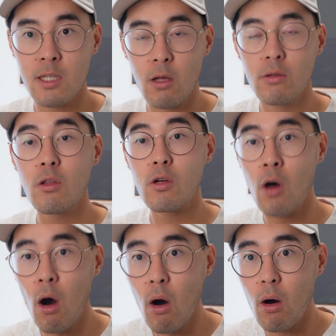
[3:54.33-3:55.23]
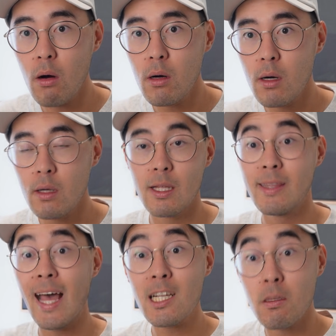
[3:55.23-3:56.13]
sell another call the
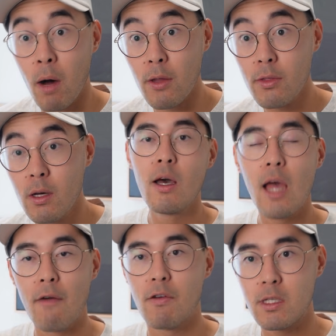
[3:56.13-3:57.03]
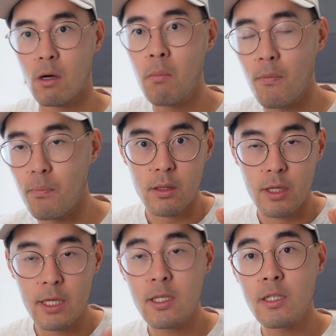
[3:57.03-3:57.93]
next month, every single month.
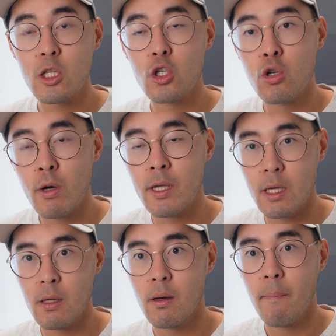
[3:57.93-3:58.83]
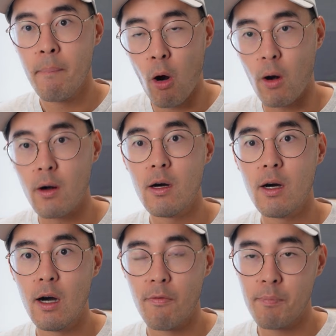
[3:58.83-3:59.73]
This is the tricky part
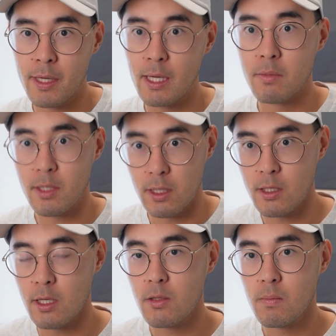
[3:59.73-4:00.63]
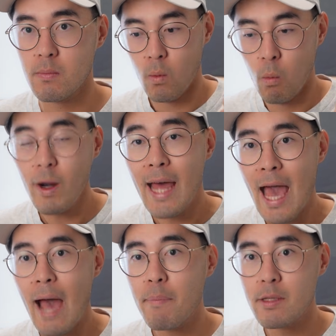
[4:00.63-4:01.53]
of PMCCs. What
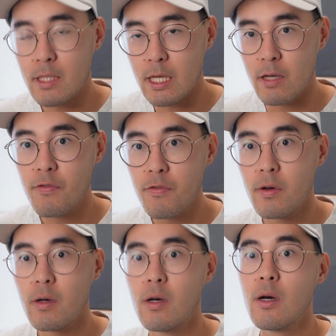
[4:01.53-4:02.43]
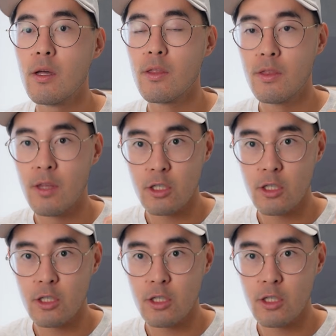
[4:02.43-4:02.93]
happens if the